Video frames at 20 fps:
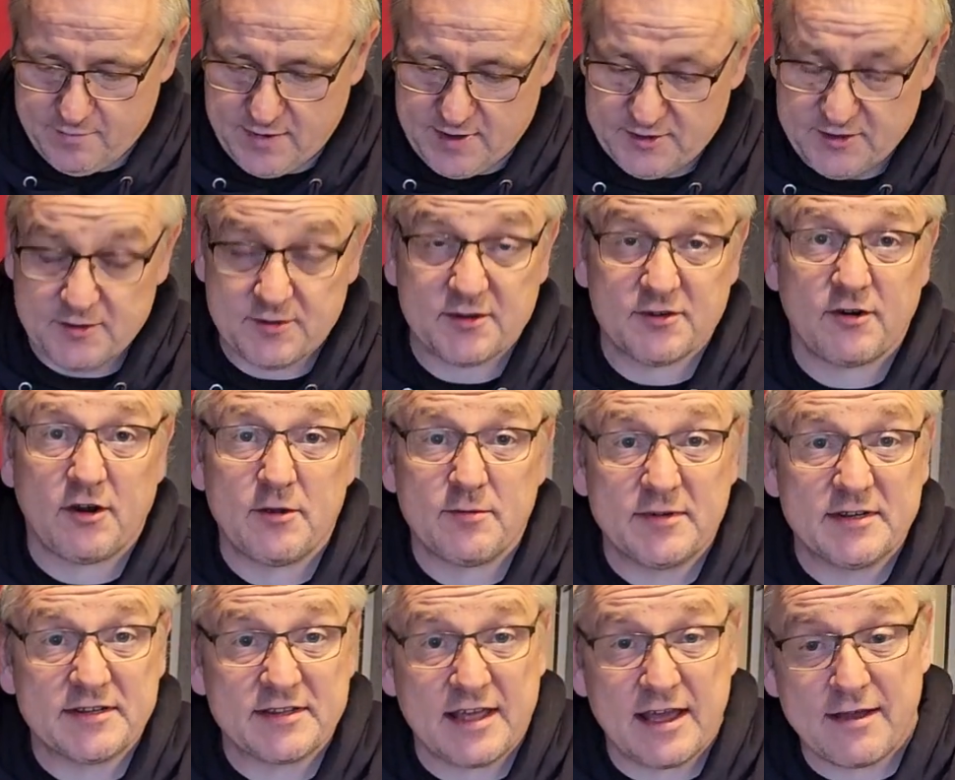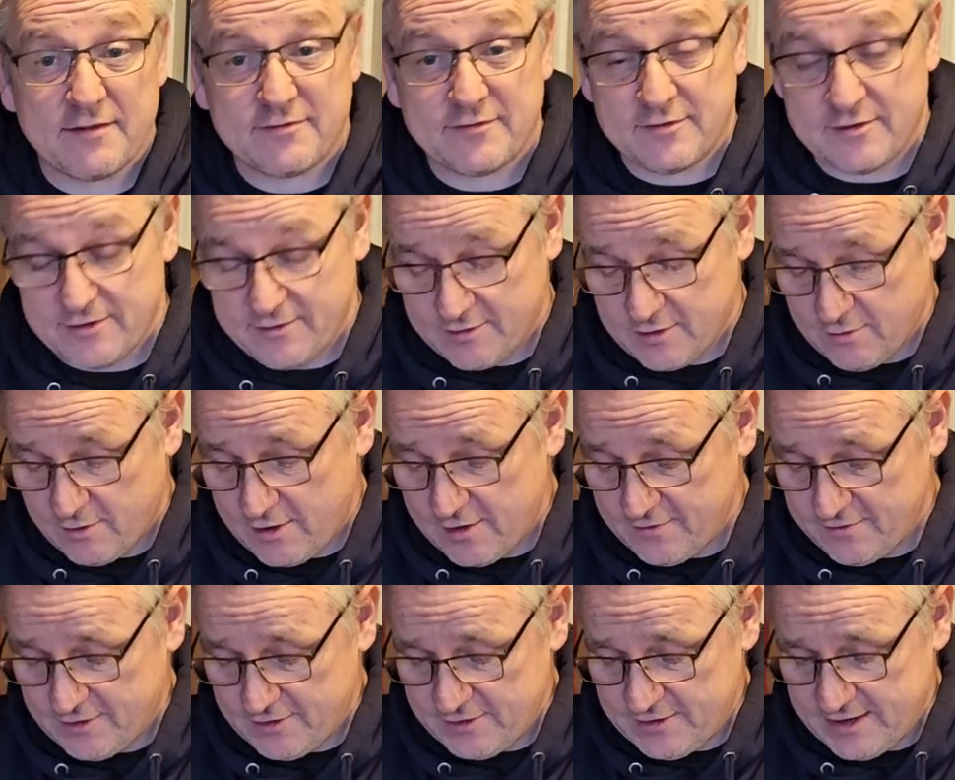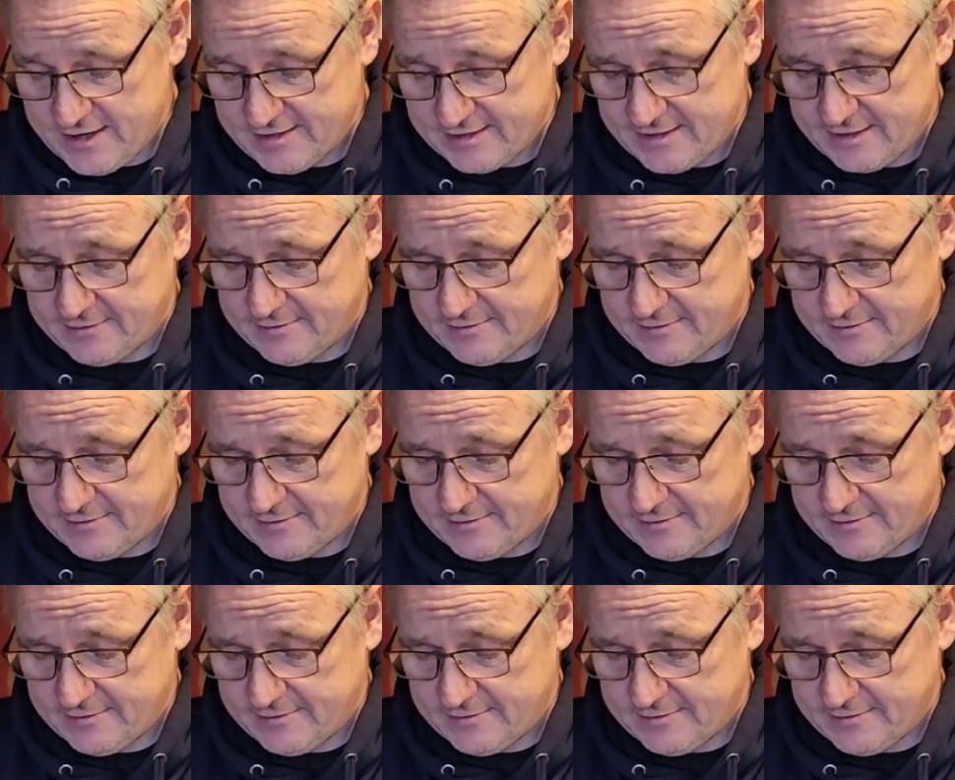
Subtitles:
Been subscribing to that for quite a few years